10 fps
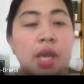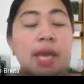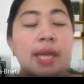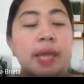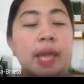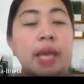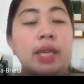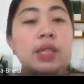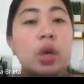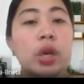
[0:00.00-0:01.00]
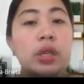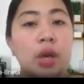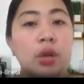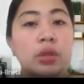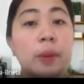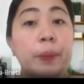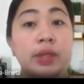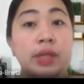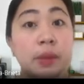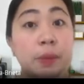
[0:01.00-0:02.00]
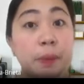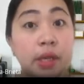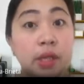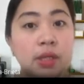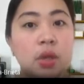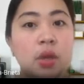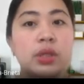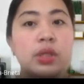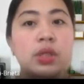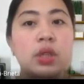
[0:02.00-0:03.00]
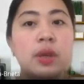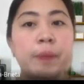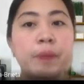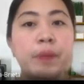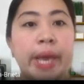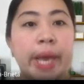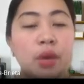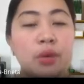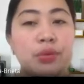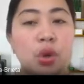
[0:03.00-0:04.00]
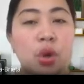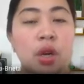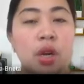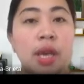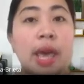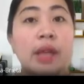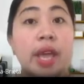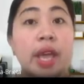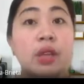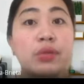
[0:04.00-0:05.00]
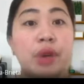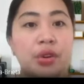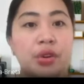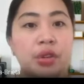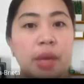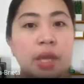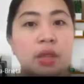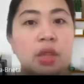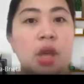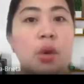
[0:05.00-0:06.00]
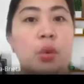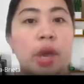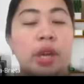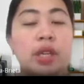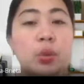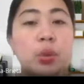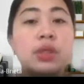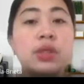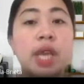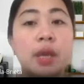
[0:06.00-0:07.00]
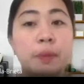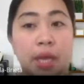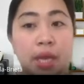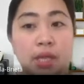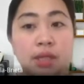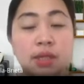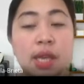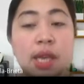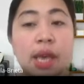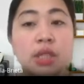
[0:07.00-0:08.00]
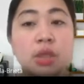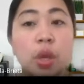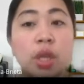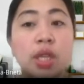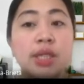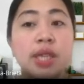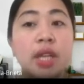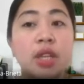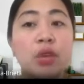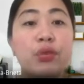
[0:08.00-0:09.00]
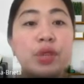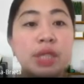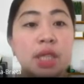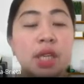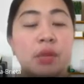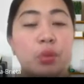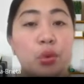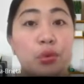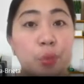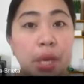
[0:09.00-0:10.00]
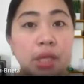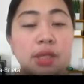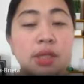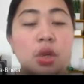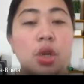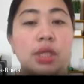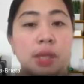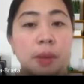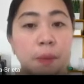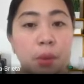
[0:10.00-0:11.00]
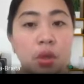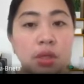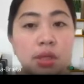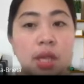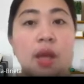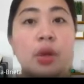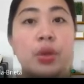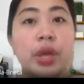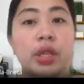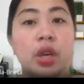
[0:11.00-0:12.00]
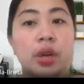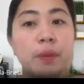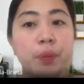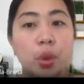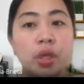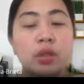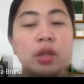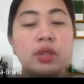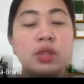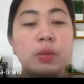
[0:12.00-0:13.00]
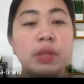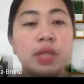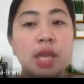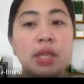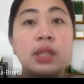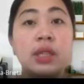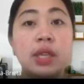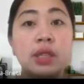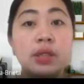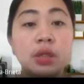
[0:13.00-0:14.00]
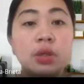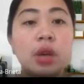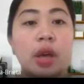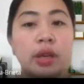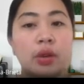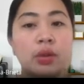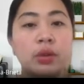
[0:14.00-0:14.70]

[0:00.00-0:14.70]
Take into account the participants also, behavior, and the environment where it will take place, as well as any physical movements or symbols that are important to be taken into account.